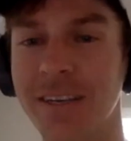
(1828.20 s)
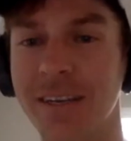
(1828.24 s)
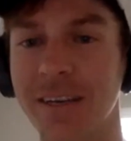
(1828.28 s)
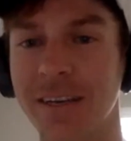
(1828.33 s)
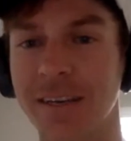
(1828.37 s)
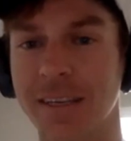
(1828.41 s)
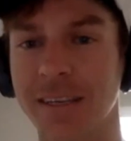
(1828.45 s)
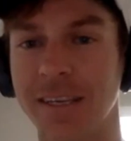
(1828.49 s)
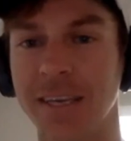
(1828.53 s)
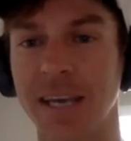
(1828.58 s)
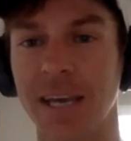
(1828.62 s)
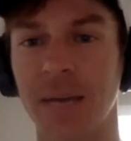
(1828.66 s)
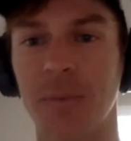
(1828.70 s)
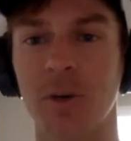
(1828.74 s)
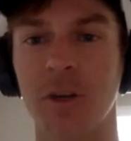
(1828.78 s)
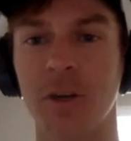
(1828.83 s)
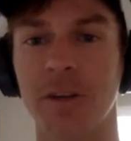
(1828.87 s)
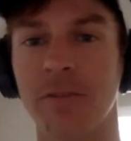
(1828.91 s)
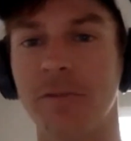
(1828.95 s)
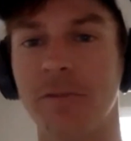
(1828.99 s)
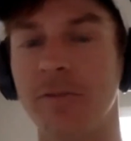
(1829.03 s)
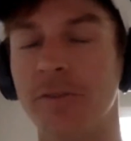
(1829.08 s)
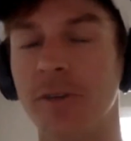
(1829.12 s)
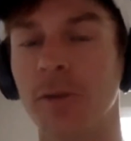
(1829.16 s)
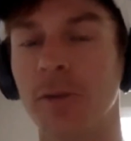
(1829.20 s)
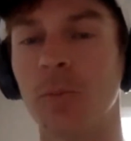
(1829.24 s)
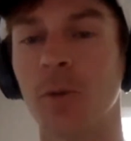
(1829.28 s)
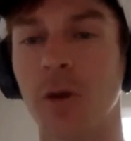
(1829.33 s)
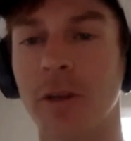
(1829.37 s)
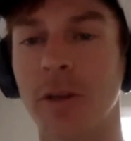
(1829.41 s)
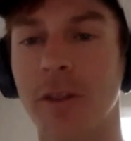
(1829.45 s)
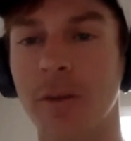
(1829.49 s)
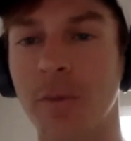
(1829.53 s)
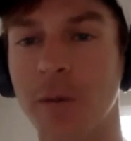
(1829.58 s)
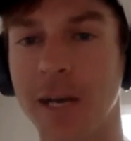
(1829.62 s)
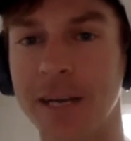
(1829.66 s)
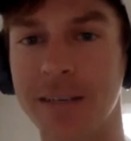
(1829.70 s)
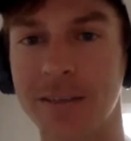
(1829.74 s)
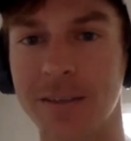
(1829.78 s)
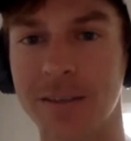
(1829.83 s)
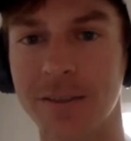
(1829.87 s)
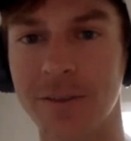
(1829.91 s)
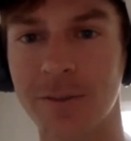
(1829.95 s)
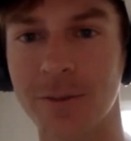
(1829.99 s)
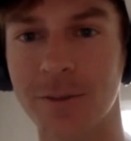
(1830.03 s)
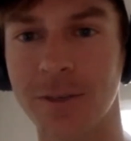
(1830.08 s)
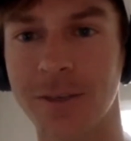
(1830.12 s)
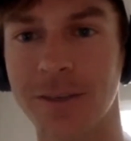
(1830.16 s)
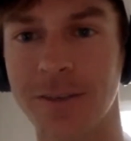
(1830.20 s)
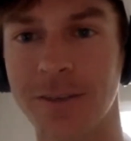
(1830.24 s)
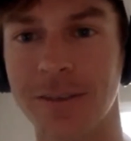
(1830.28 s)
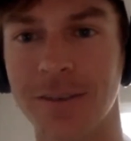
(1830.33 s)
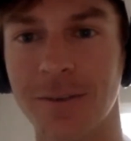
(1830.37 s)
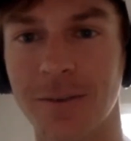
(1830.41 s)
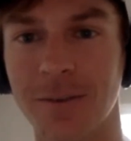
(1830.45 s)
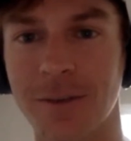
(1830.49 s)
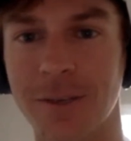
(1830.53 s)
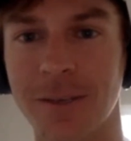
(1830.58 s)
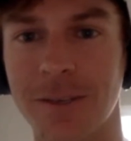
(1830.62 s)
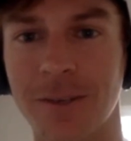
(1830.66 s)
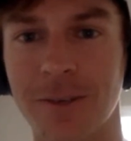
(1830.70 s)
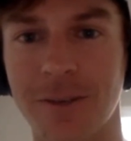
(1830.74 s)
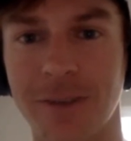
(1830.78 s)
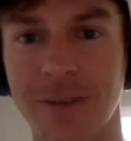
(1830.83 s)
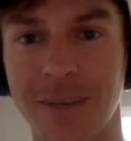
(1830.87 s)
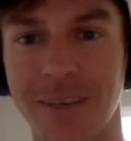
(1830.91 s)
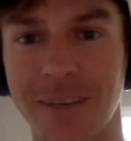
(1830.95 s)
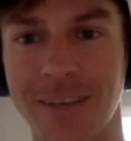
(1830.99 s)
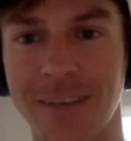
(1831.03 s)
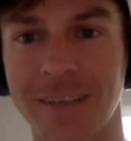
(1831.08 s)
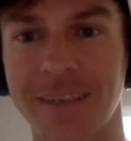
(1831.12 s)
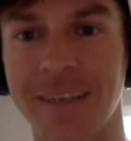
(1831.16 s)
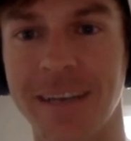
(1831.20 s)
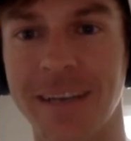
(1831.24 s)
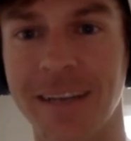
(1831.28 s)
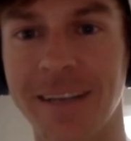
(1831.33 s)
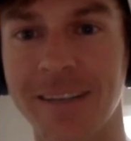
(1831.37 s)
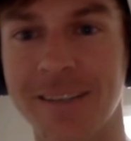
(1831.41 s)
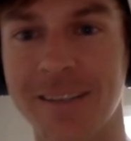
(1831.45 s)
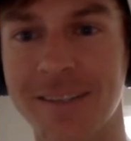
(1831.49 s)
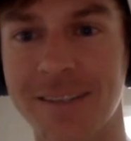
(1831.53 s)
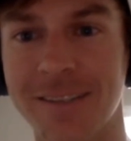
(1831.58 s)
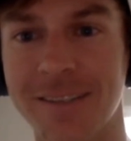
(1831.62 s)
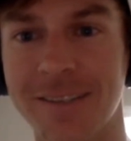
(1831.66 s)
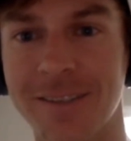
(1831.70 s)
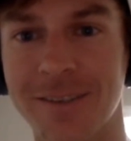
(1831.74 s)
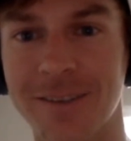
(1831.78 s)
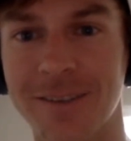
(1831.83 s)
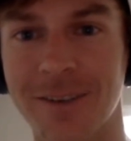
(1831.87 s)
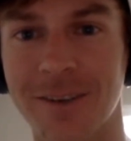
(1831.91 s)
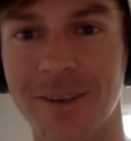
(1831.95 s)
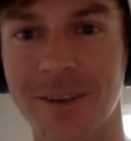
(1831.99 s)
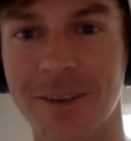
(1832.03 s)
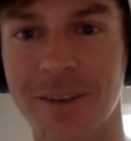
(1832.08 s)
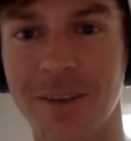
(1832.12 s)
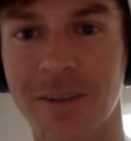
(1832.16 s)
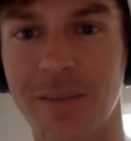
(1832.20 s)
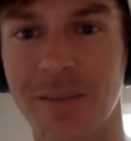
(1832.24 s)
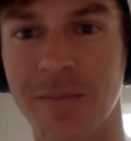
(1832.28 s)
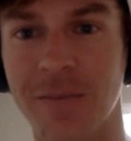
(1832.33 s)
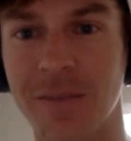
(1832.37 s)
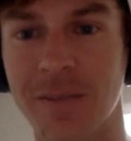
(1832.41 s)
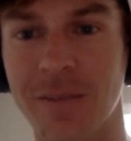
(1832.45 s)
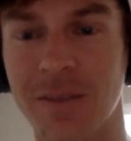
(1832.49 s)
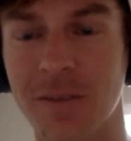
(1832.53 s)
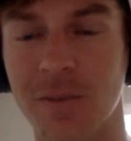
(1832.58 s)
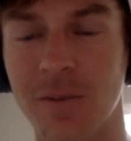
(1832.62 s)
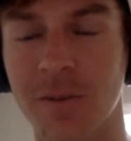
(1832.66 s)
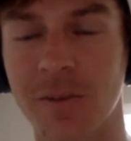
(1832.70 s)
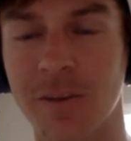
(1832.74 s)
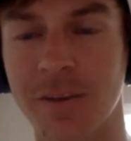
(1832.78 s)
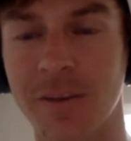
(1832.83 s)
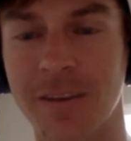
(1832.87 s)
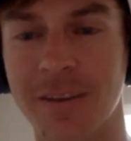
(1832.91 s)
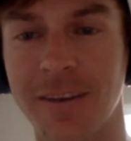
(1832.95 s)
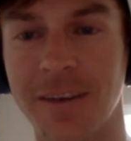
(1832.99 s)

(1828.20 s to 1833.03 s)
a camera and film one of the matches. We can we can do like an analysis or something yeah,